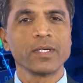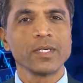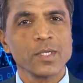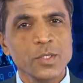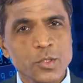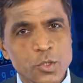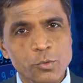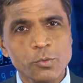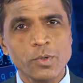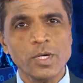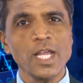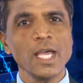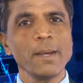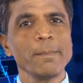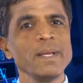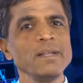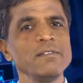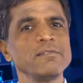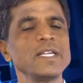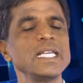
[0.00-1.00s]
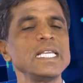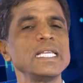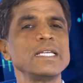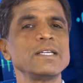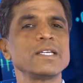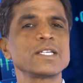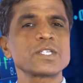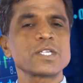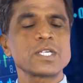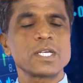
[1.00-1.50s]
So what happened when
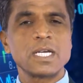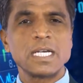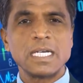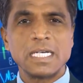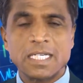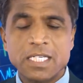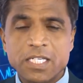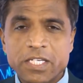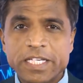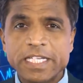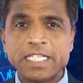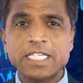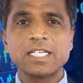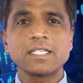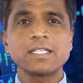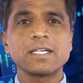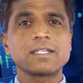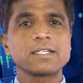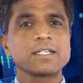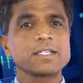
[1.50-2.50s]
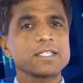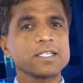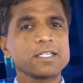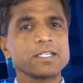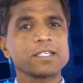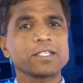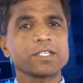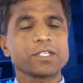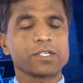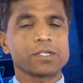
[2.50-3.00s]
he was stitching the
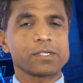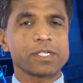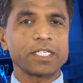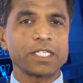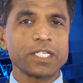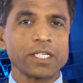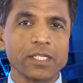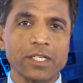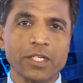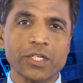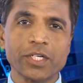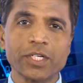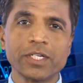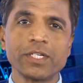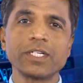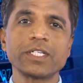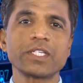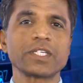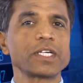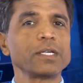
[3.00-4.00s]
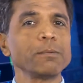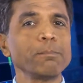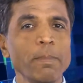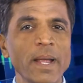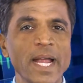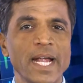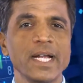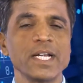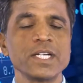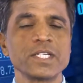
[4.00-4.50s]
dresses, stitching the shirts and
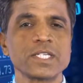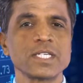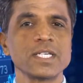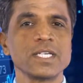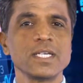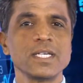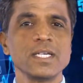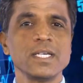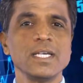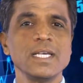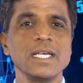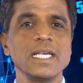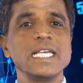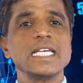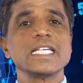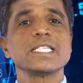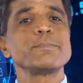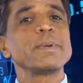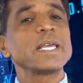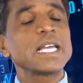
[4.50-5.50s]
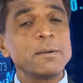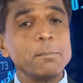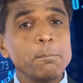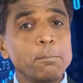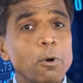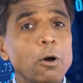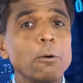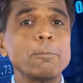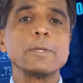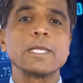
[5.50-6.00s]
pants, he has become
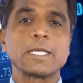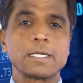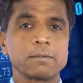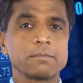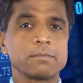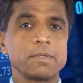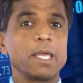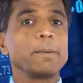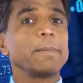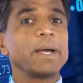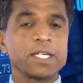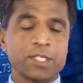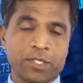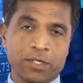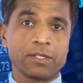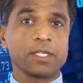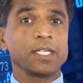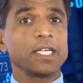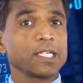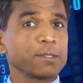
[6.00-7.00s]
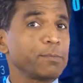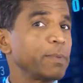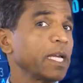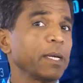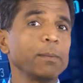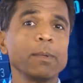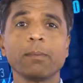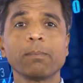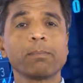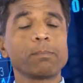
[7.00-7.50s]
popular. Imagine, he has
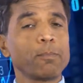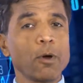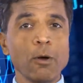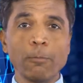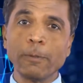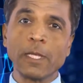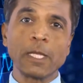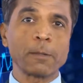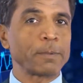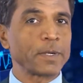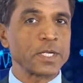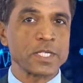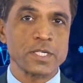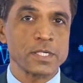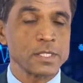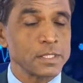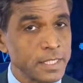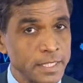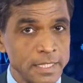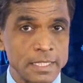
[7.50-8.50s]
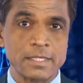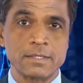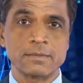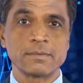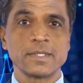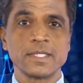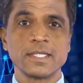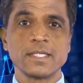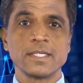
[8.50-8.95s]
become a popular person, tailor.